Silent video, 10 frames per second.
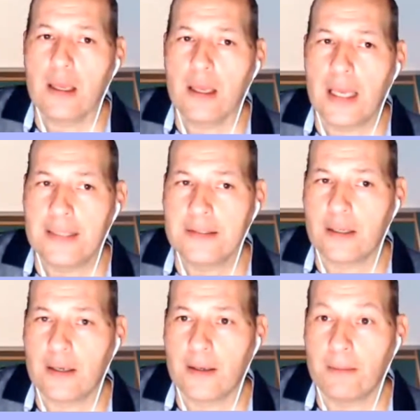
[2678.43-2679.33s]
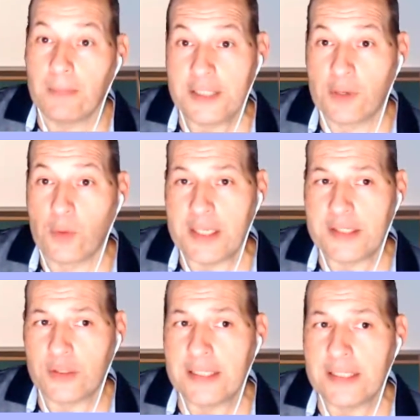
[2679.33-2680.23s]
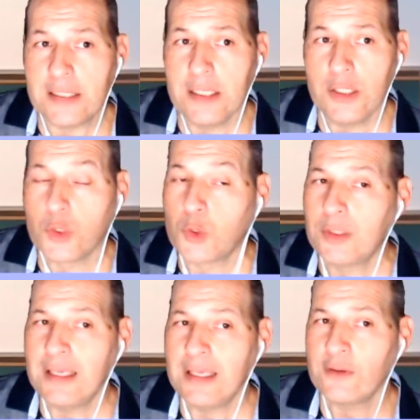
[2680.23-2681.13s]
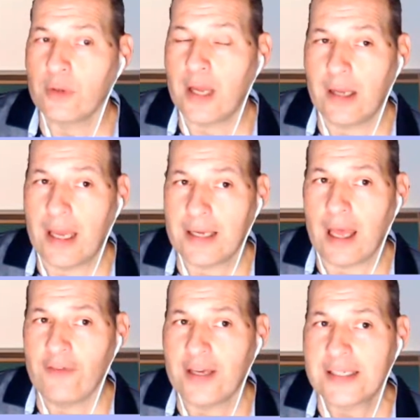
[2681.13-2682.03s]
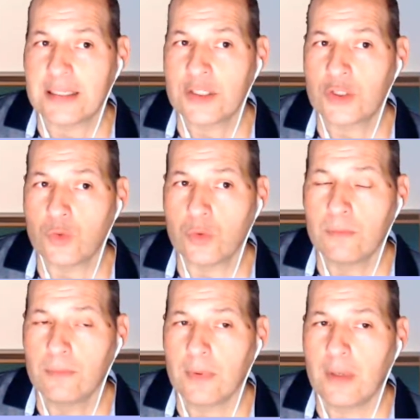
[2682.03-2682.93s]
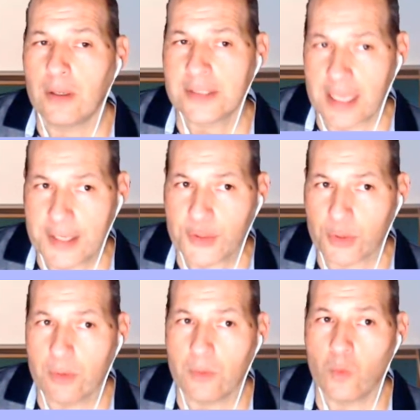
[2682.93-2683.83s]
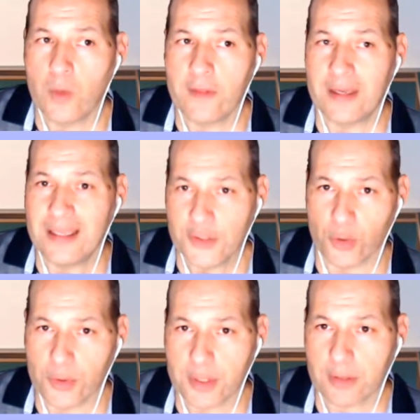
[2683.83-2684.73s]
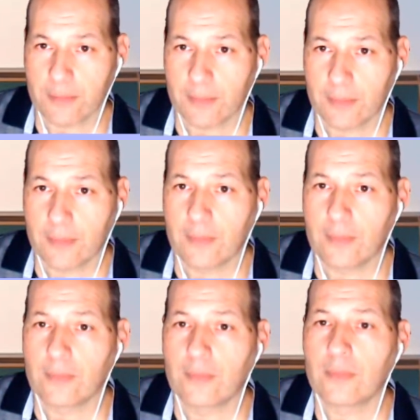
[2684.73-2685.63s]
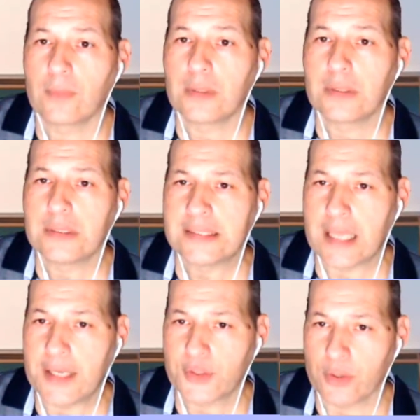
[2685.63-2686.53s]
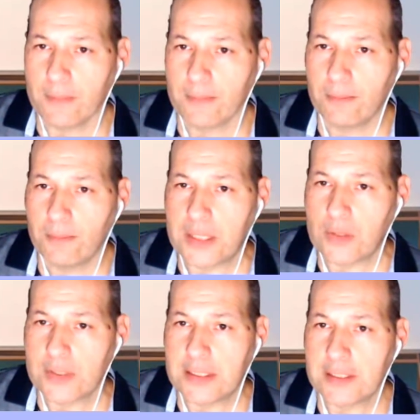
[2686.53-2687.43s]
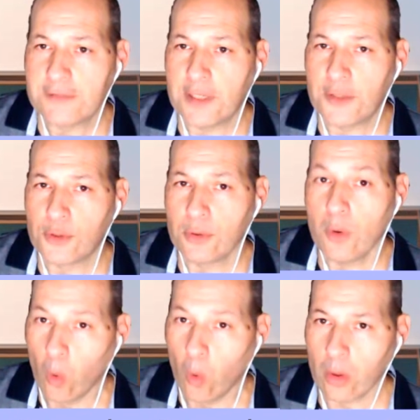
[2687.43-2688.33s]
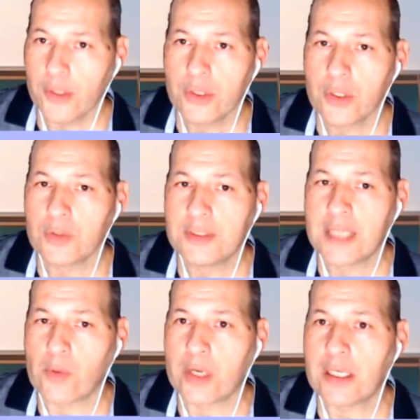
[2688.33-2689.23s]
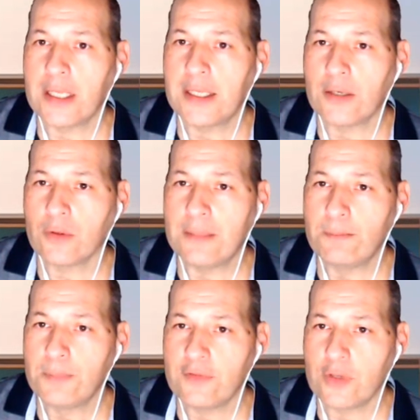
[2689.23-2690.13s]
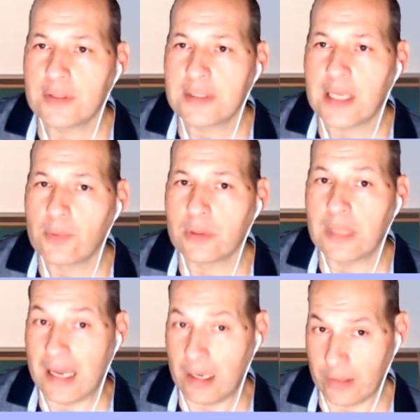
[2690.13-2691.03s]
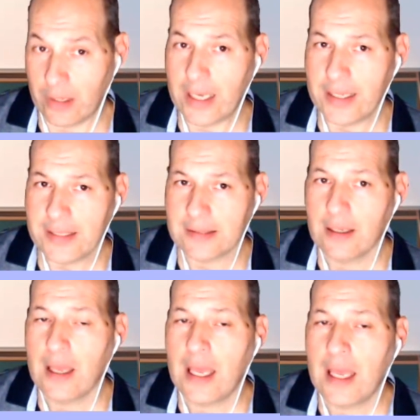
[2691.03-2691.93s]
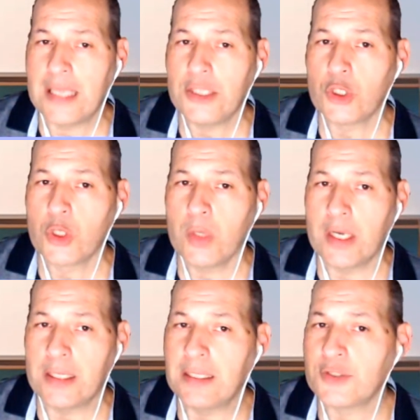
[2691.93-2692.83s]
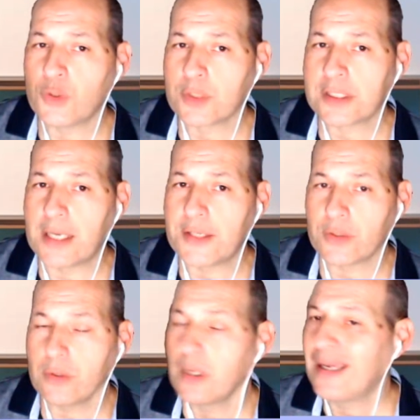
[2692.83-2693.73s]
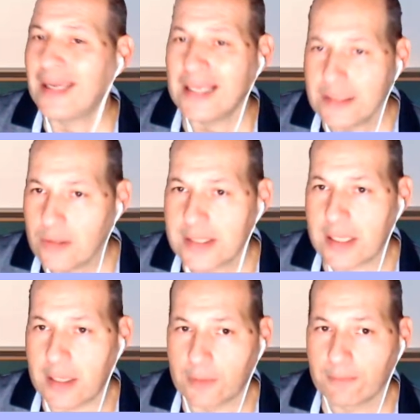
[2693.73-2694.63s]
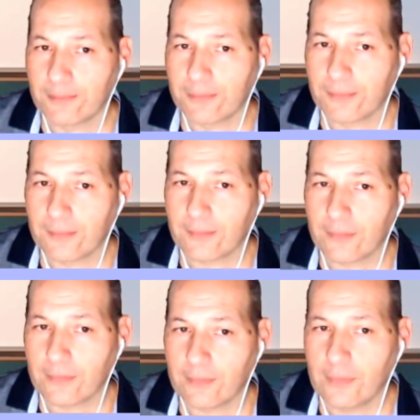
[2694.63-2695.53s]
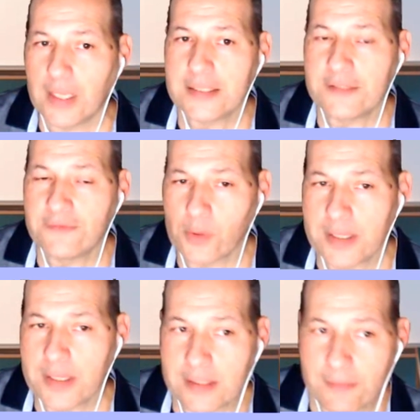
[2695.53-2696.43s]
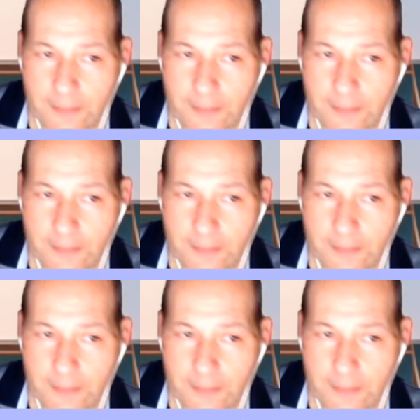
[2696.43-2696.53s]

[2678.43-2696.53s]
And it's very easy. You could either have access to slicer with insert, slicer, because it is filtered, or you go directly here in pivot table analyze, and you go in insert slicer. It's the same. It's very easy.